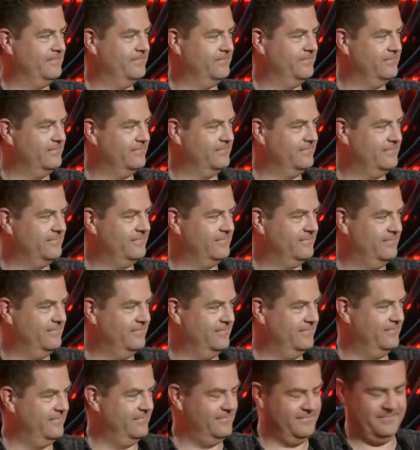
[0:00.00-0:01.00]

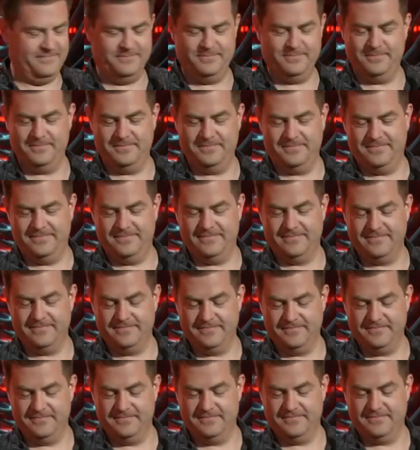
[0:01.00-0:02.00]

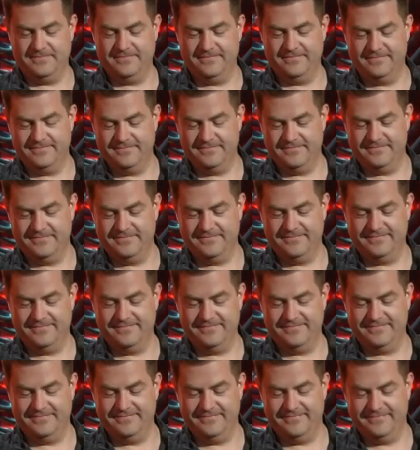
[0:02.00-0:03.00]

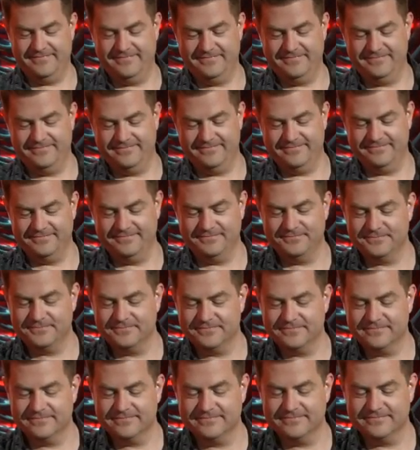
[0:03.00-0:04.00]

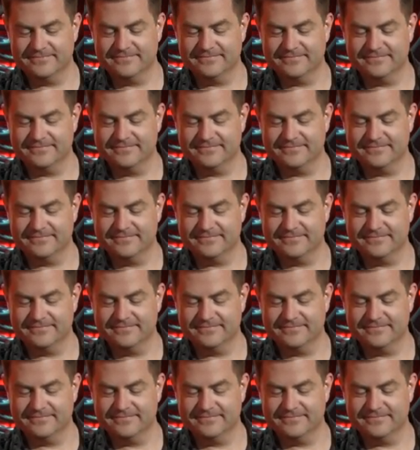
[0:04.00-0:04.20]
(not speaking)